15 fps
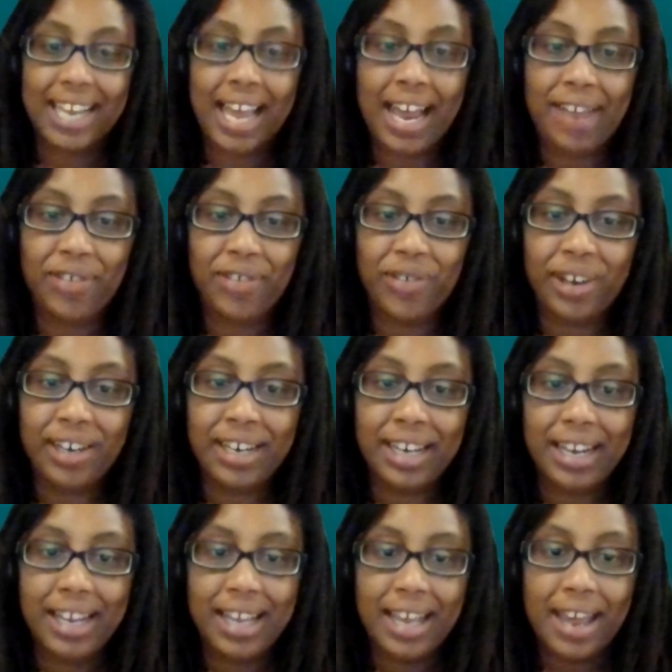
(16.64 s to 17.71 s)
Hi, everyone.
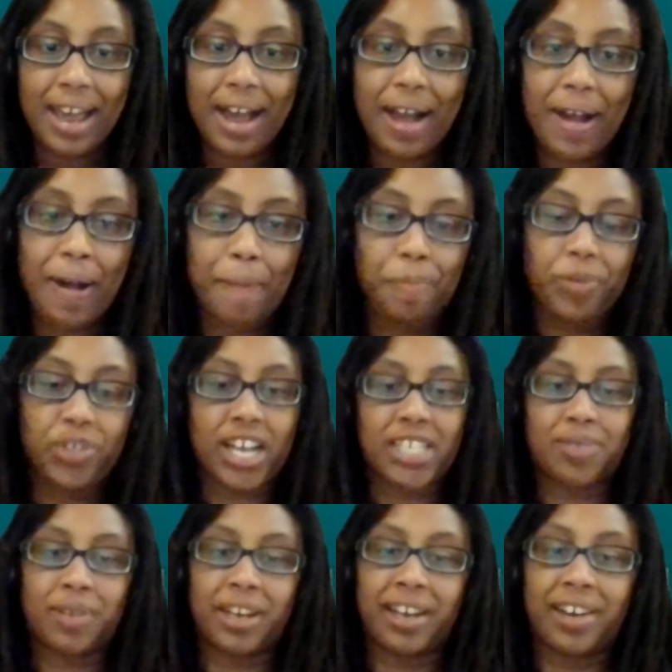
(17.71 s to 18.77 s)

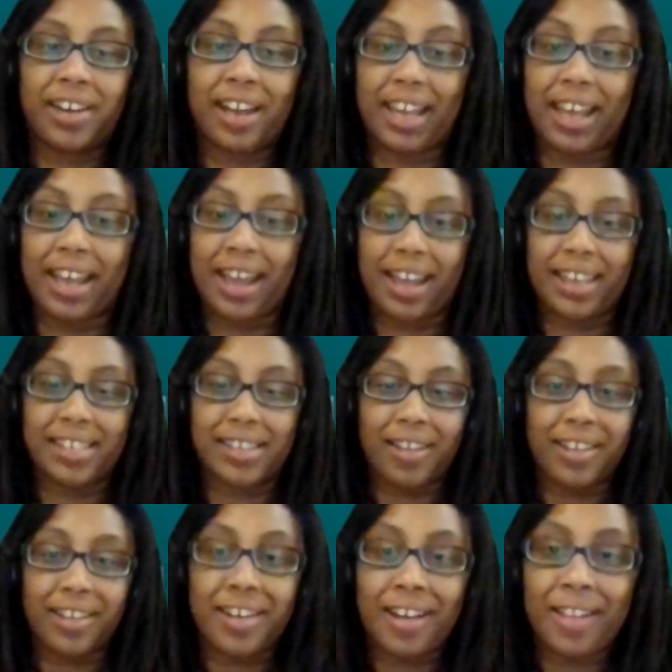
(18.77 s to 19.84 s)
Jasmine here, aka
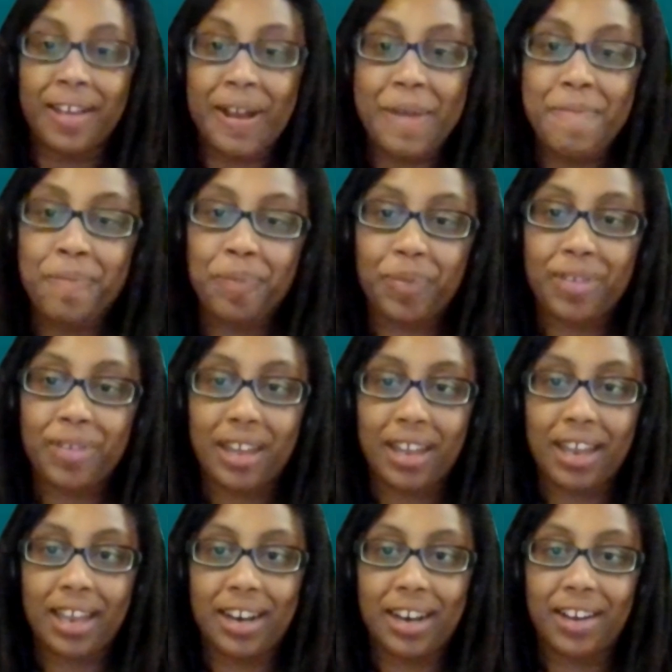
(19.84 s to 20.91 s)
Zolly Dolly.
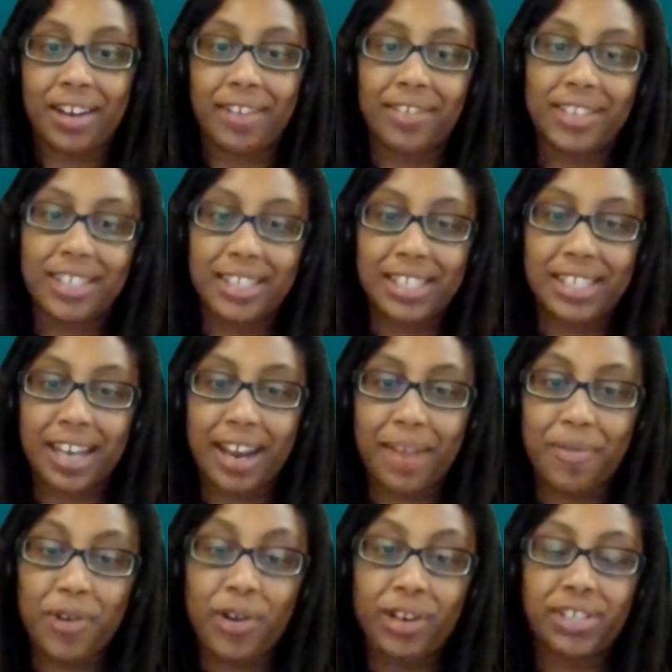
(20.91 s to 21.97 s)
And uh, today
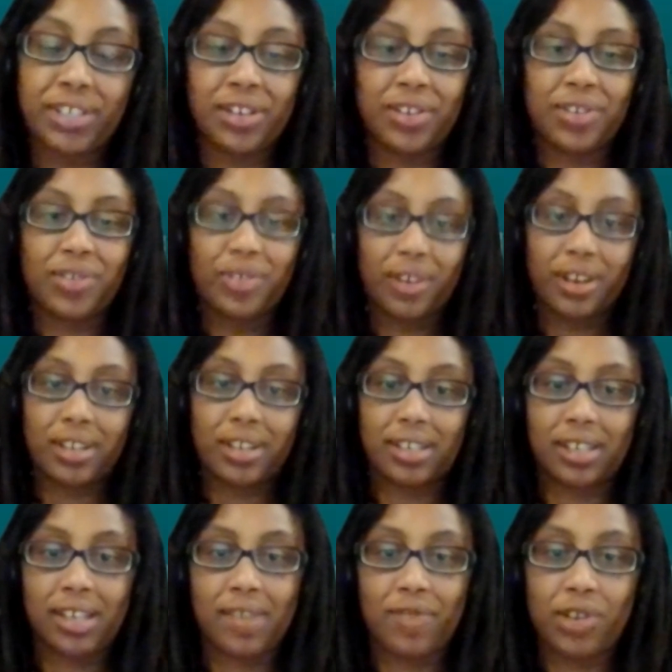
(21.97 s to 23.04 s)
I'm going to
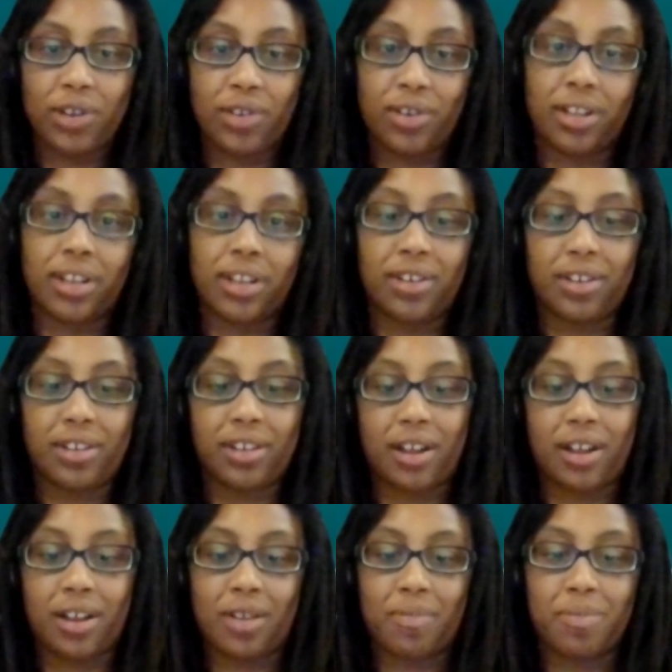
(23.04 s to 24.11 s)
give you a little
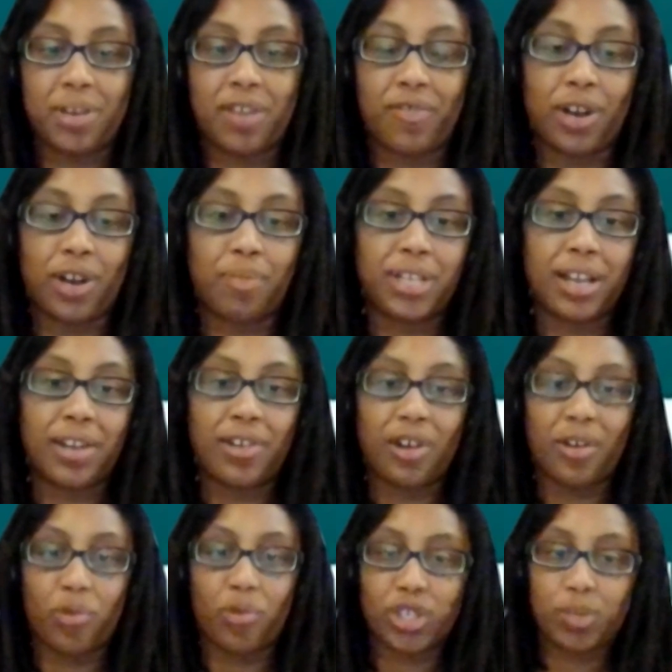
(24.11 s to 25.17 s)
um, bit of an update
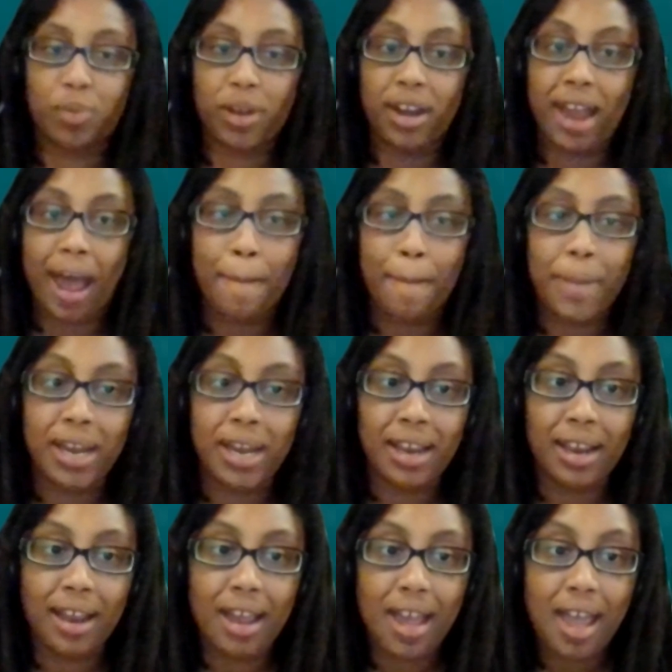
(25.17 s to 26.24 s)
on what's been
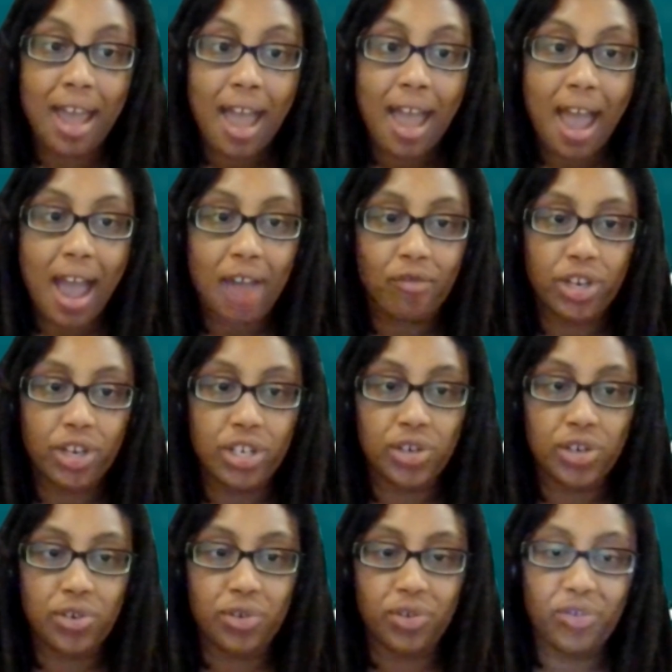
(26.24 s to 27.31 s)
happening at
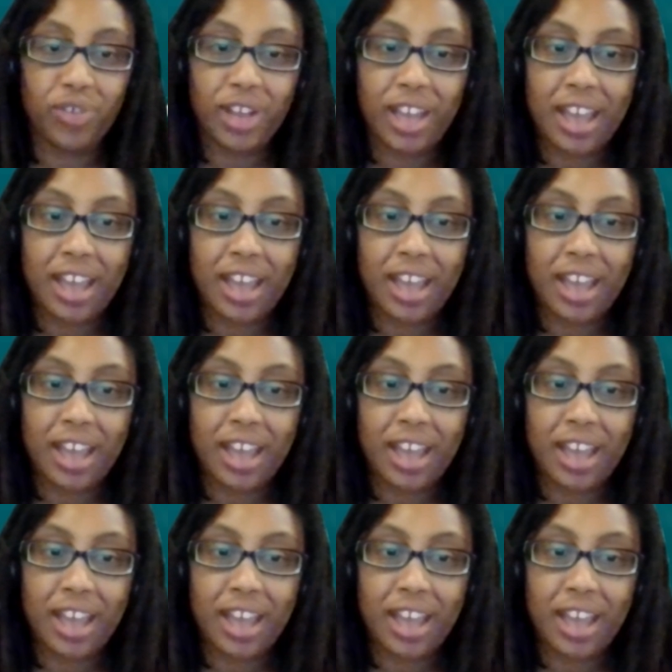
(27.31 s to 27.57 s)
Rejuve.